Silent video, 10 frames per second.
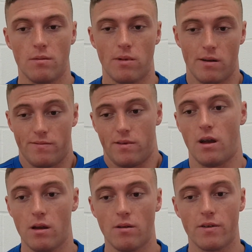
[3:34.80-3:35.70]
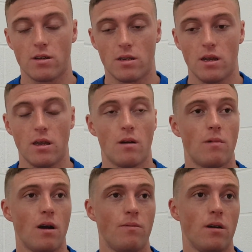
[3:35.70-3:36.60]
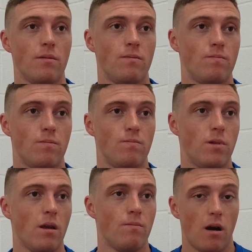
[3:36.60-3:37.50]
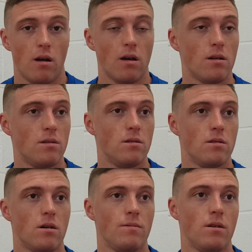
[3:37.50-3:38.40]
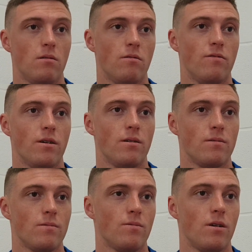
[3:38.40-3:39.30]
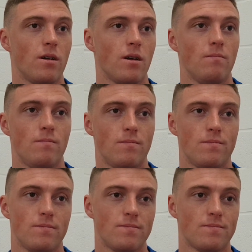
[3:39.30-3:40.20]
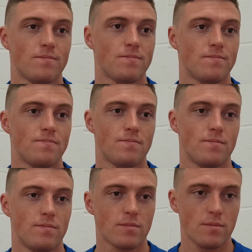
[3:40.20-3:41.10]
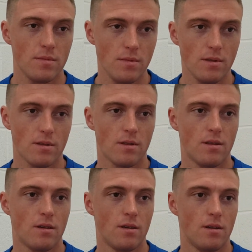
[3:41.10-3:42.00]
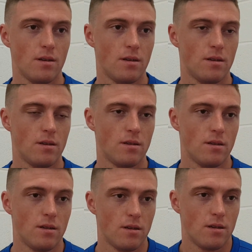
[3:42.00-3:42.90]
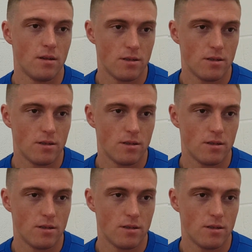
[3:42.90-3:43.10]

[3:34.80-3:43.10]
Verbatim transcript: but however, I say to you, I'm happy to be part of it, and you know what I mean? Hopefully win the game. Excellent, Gary, thank you very much for your time and good luck on Saturday.